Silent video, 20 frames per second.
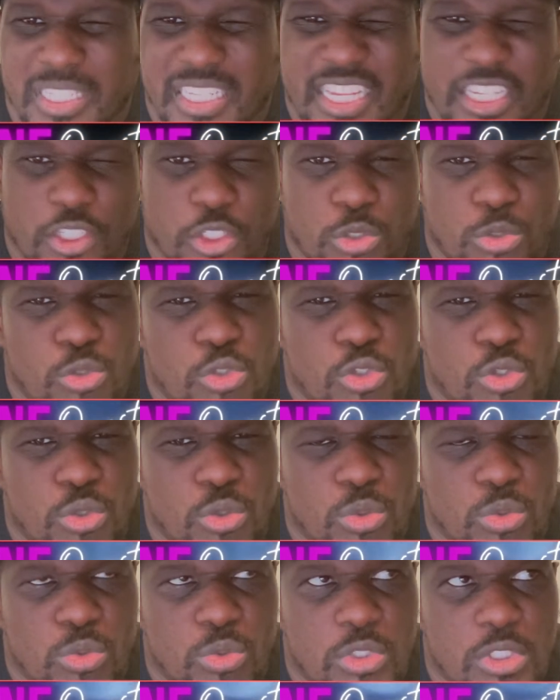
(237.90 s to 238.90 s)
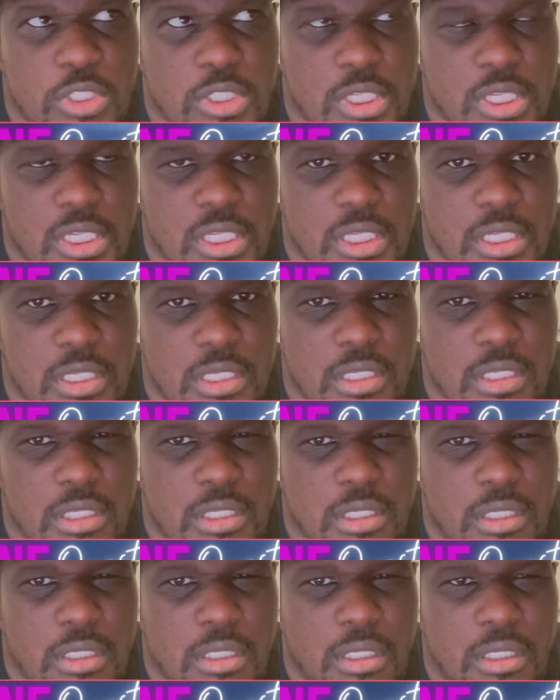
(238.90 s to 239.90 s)
get you to see
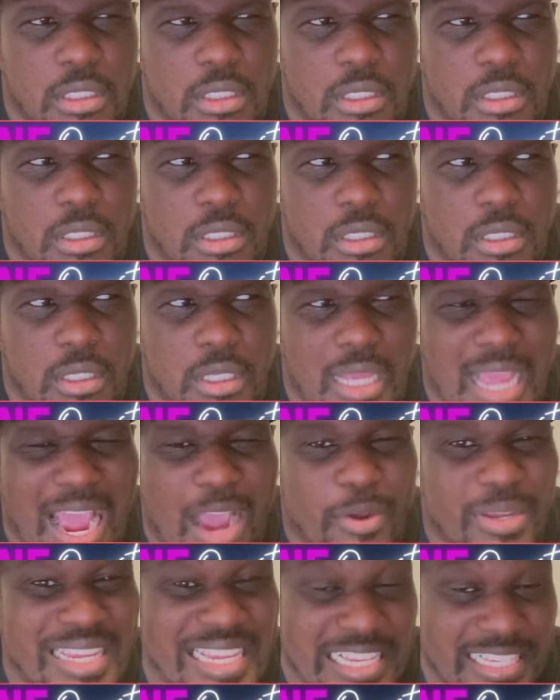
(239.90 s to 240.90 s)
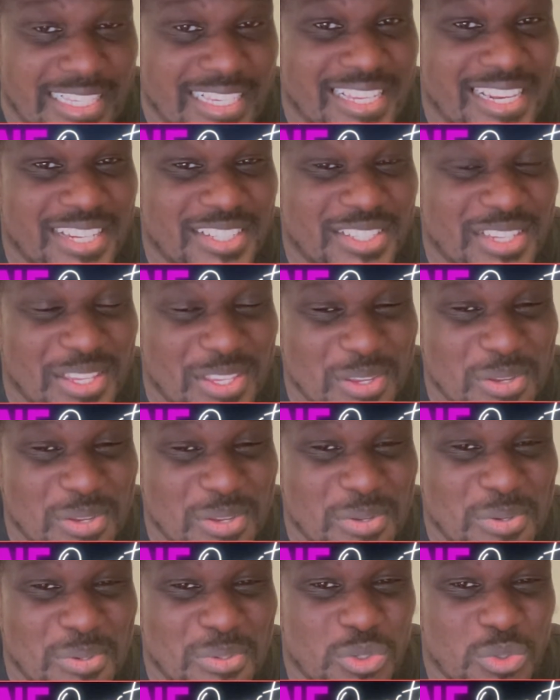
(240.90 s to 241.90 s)
how easy it is to
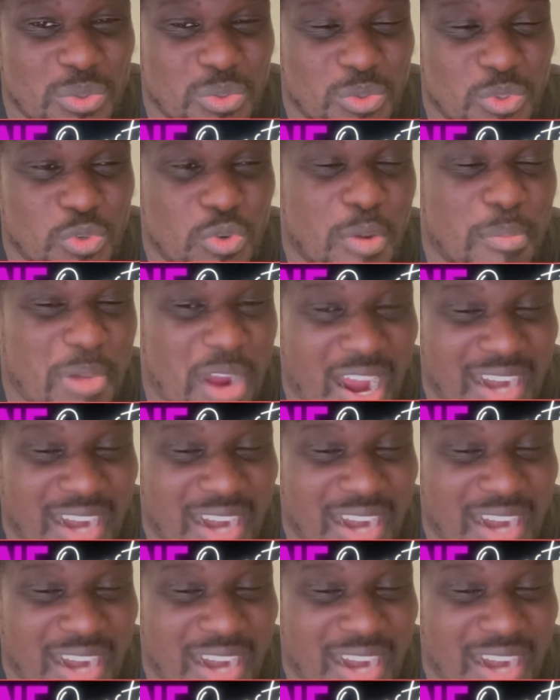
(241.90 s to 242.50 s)
use to do a